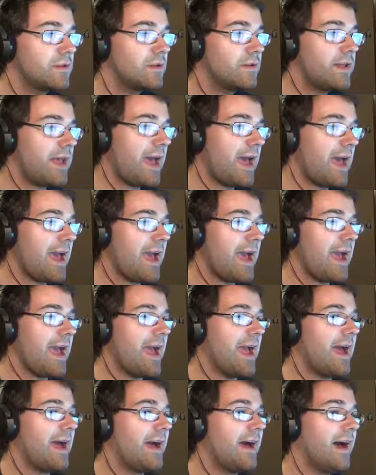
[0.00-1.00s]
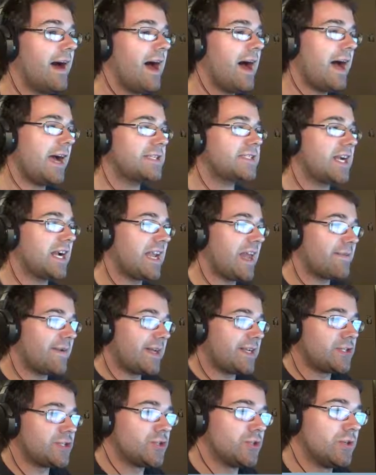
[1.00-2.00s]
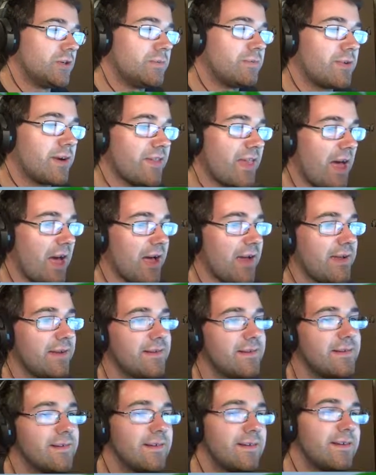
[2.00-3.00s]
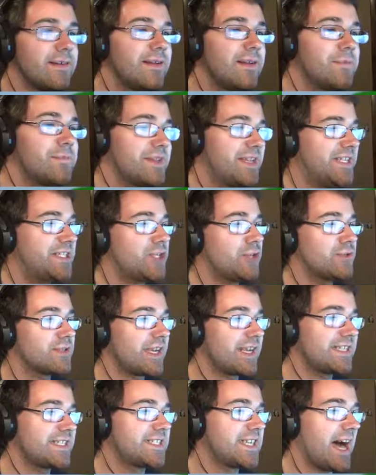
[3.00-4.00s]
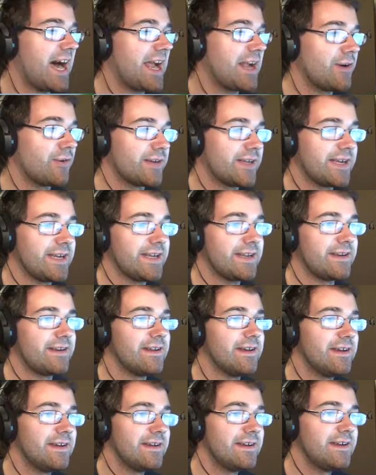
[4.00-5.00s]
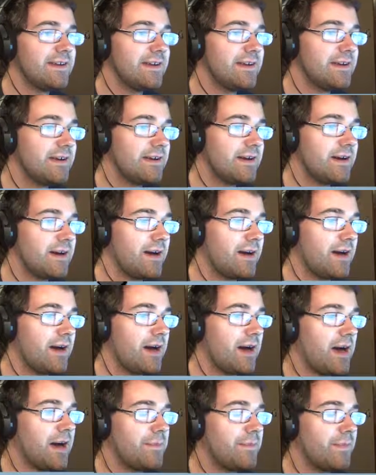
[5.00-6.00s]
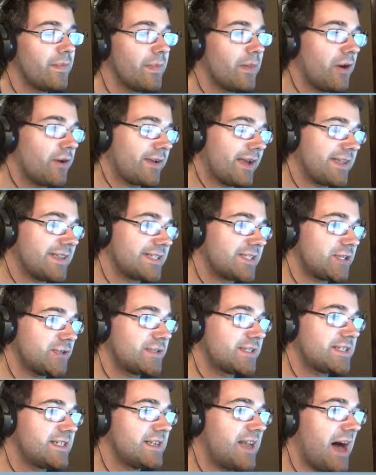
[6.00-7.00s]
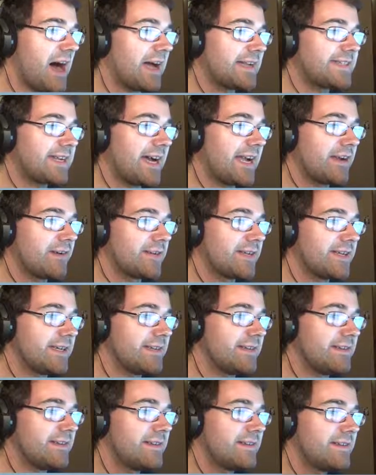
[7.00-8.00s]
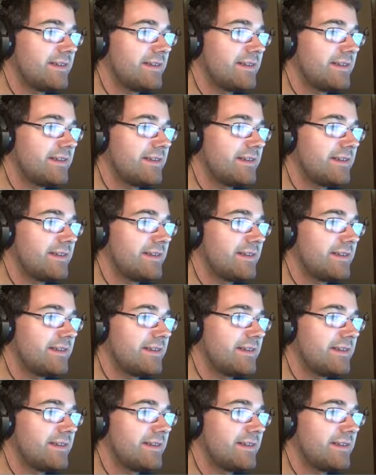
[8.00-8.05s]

Yeah! I shall avenge you, brother! But this dude's, like, dialed in. Okay, this dude's not dialed in.